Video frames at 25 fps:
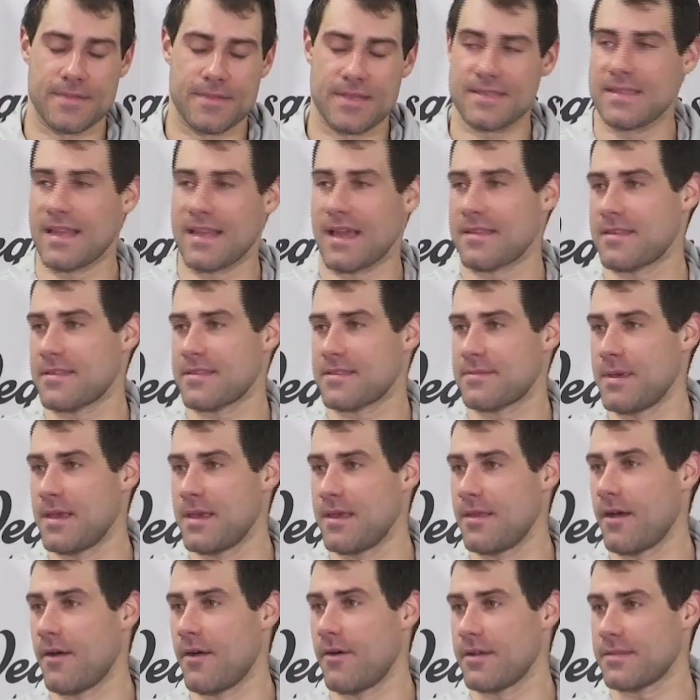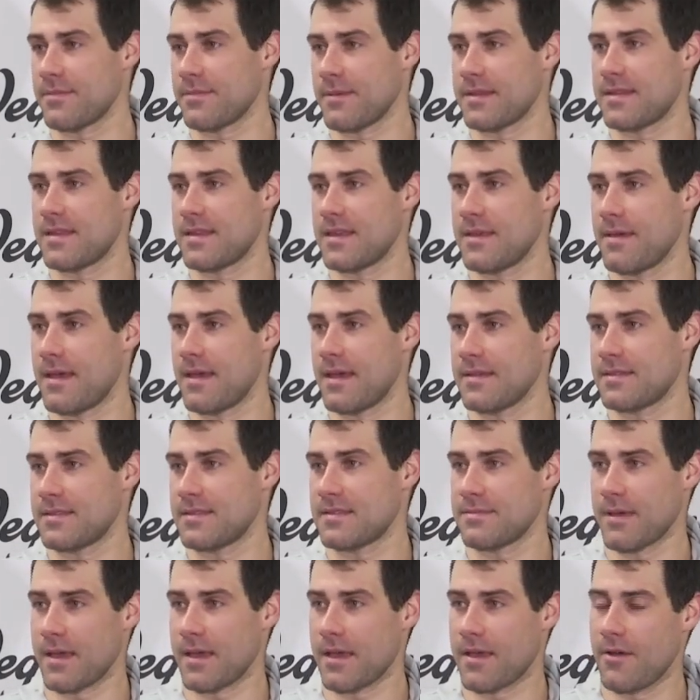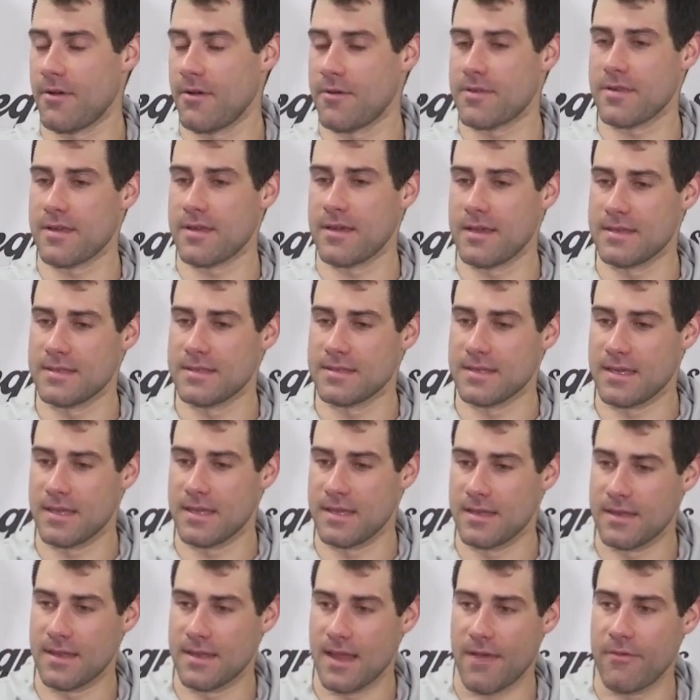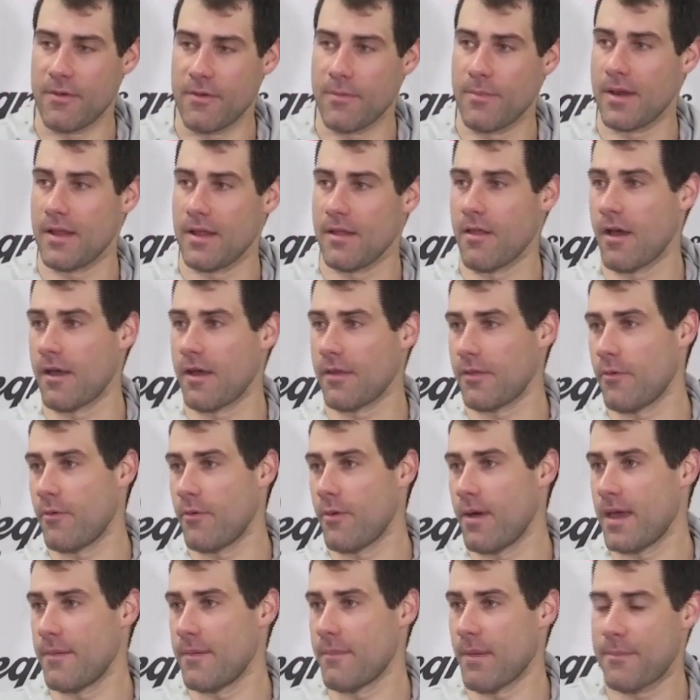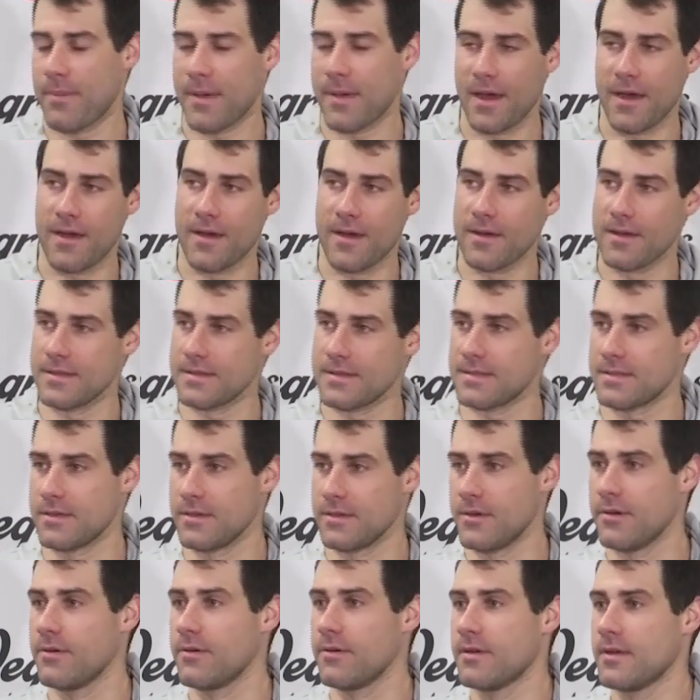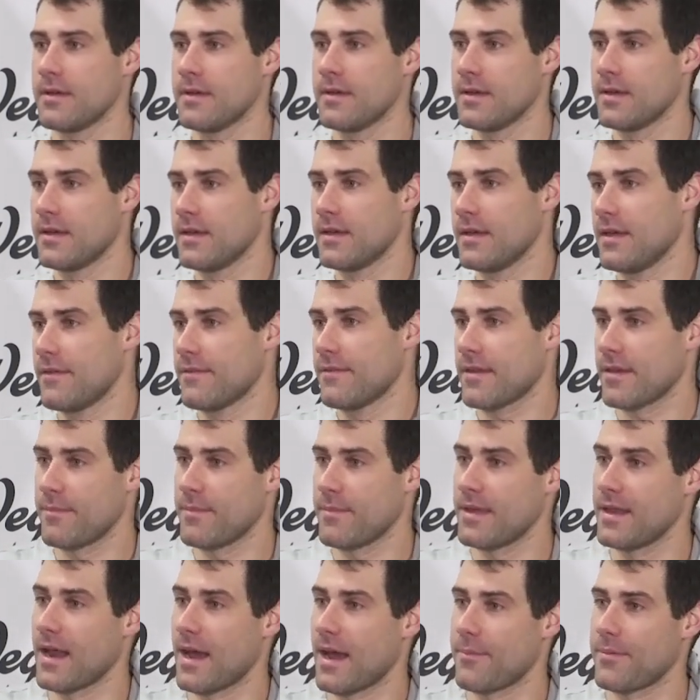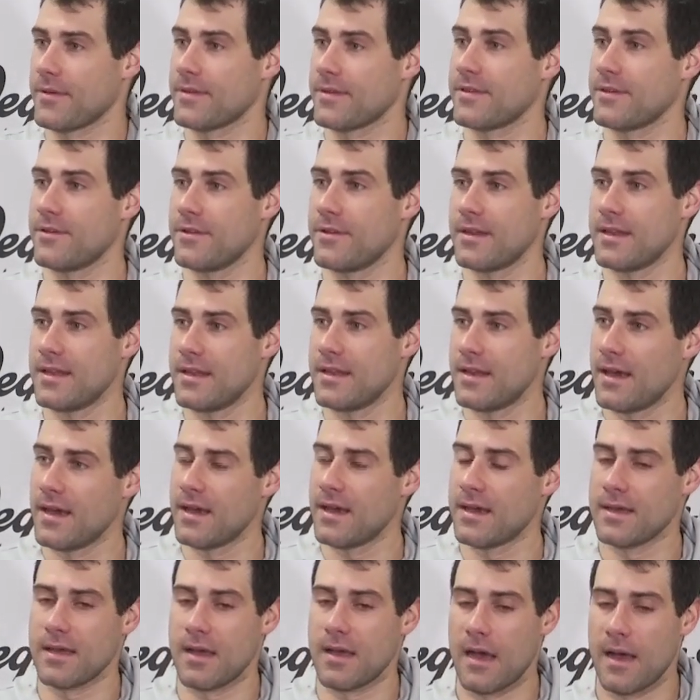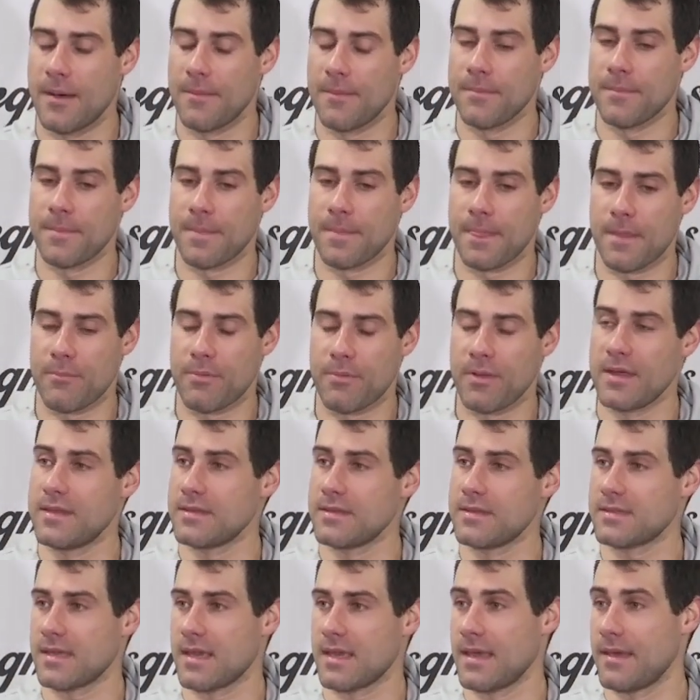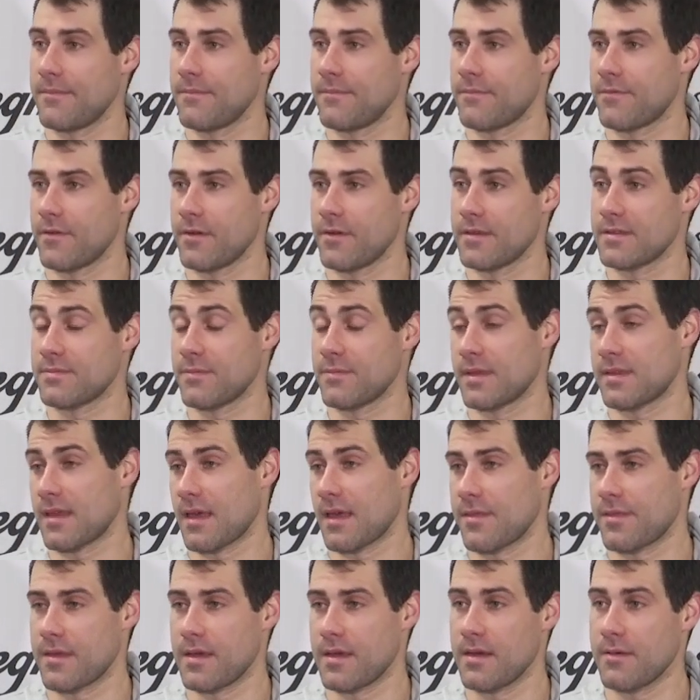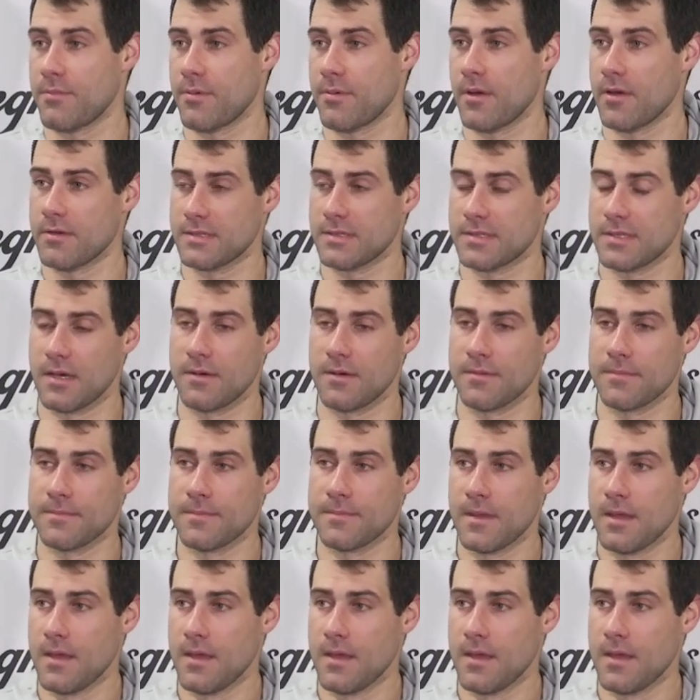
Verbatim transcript: it's not just me though, it's my teammates, it's my coaches, and everybody along the way, my parents who give me an opportunity to um, play this game for this my 10th year pro. So